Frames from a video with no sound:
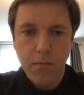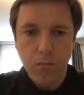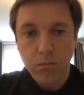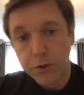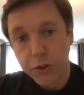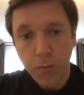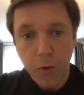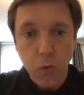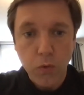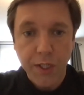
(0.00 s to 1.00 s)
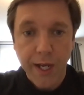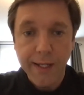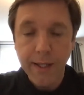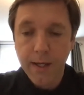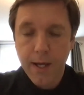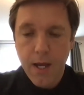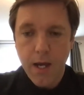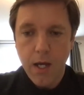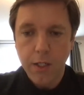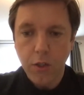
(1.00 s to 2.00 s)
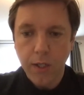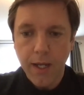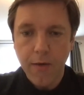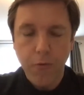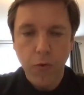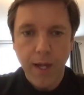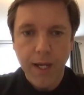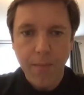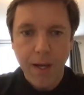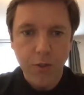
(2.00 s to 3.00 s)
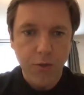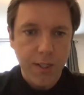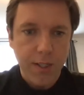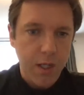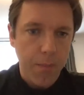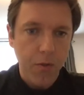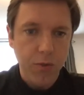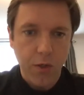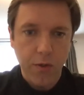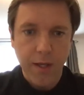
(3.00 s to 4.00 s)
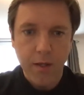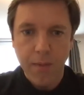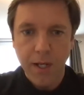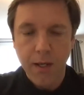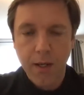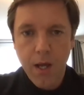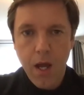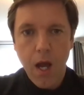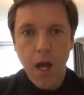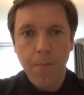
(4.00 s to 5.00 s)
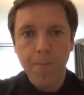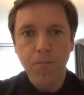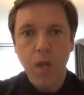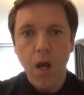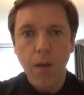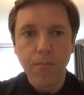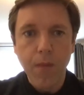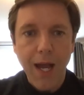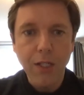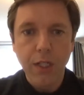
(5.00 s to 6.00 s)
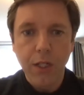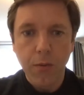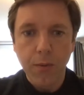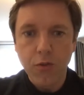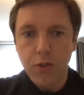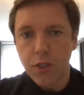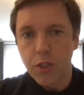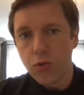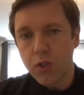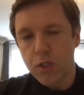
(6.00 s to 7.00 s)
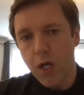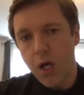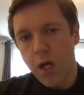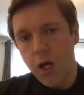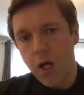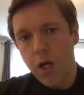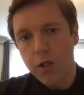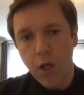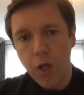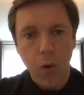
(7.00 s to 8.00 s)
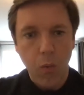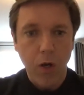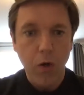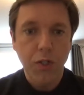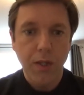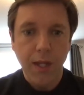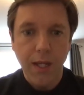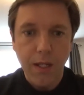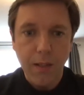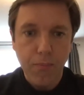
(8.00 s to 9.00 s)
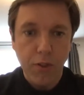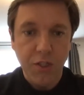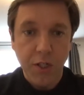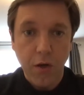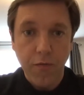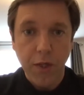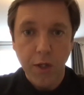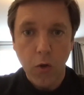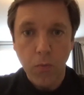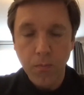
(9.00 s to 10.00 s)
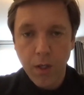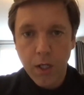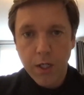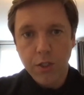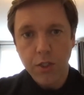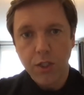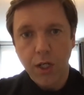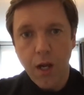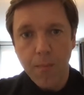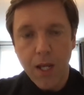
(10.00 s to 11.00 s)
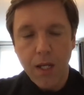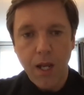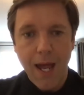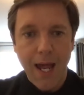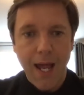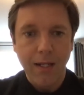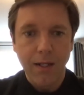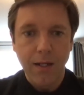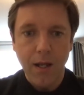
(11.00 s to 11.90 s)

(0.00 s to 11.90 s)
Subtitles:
Zoom call today, you can get it through that email address, and I'll post it on there in a minute. I'm actually going to introduce Noah Welsh, the president of the Dome, just to come in and